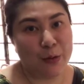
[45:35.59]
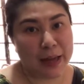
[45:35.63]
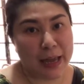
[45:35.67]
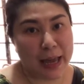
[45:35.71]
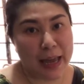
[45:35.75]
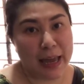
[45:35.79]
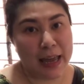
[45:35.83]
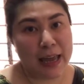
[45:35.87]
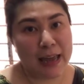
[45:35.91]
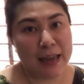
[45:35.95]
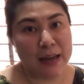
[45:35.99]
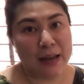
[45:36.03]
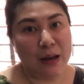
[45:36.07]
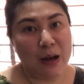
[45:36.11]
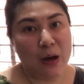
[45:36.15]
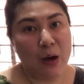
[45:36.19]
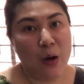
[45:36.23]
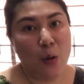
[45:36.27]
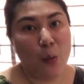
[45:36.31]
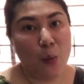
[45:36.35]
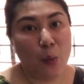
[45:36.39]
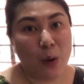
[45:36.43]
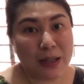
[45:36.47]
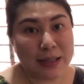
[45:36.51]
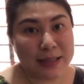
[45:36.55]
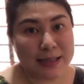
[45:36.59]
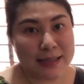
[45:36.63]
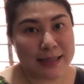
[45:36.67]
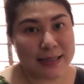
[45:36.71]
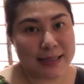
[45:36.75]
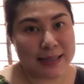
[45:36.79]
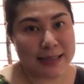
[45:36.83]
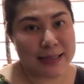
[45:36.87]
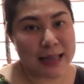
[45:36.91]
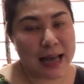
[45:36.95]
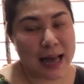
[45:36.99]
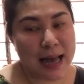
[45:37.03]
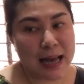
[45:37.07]
Okay, what's the
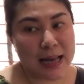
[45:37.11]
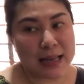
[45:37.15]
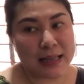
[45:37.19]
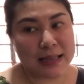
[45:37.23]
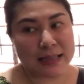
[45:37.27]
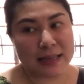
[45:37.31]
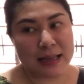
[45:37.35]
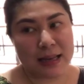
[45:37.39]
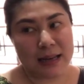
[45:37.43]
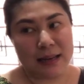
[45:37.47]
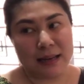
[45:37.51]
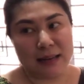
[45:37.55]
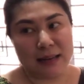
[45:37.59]
size?